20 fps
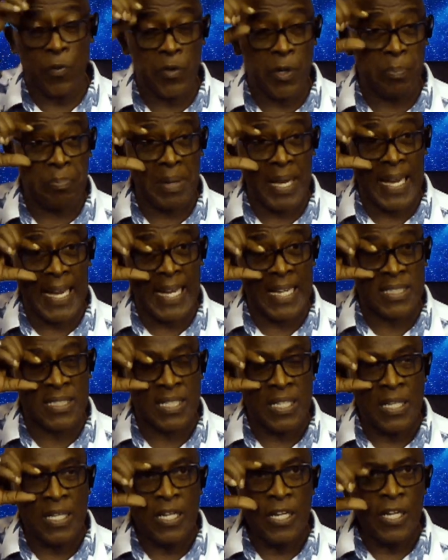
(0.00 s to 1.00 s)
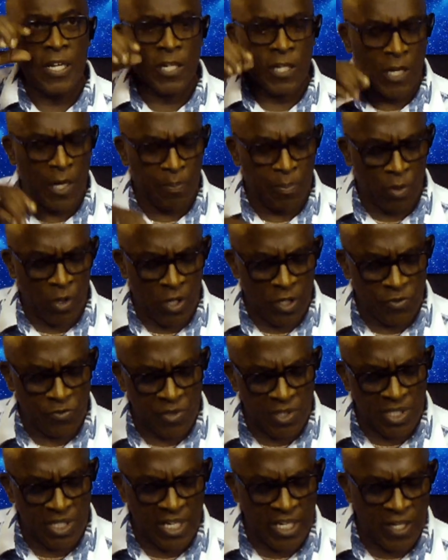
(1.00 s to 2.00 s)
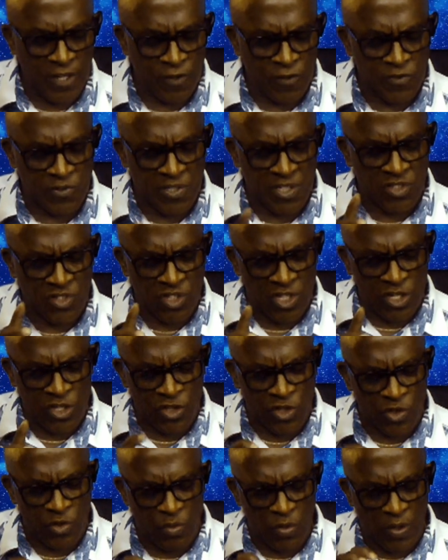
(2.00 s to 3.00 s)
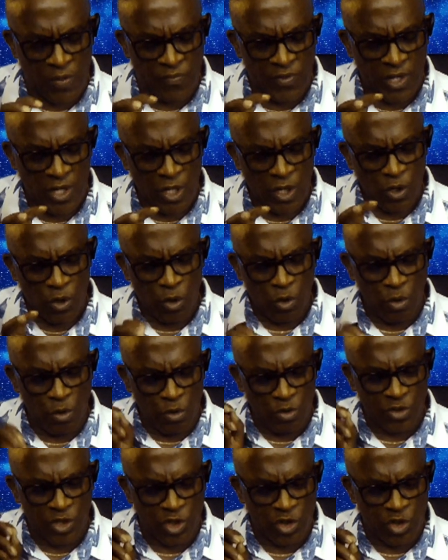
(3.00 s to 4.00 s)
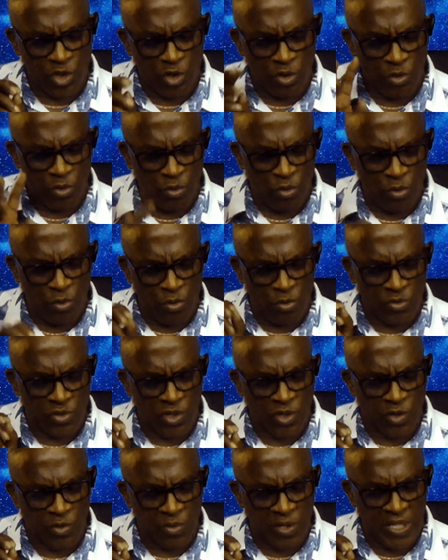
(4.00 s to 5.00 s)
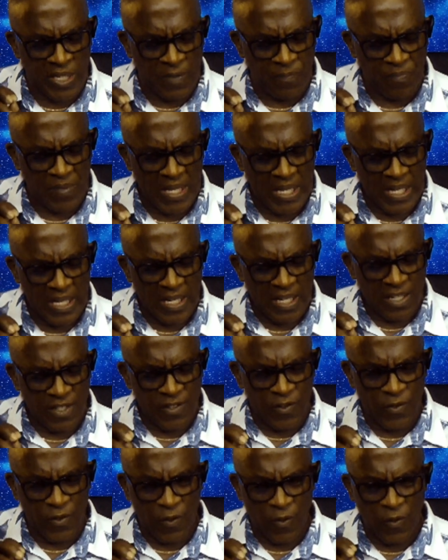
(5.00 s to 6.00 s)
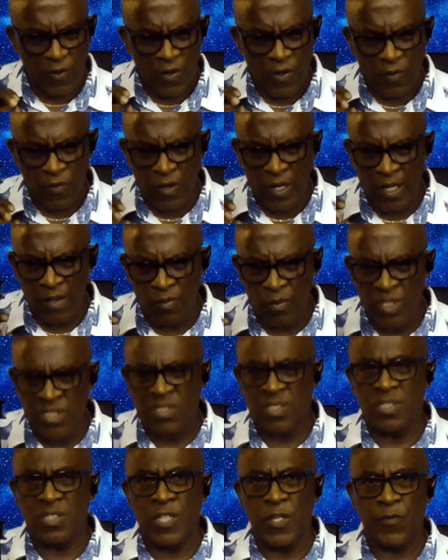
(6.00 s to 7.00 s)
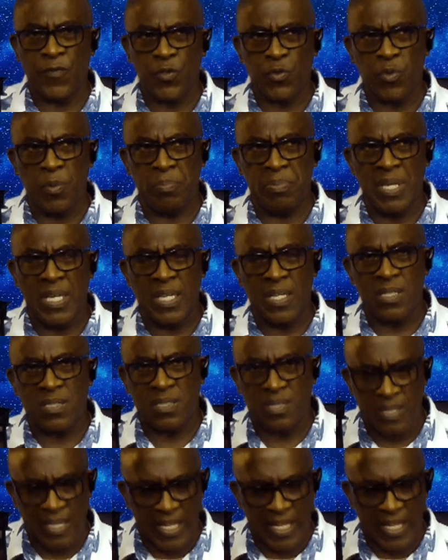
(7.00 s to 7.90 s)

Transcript: over the past couple hundred years? This issue of who's a Jew, who's a Greek, you know, what's the difference with being a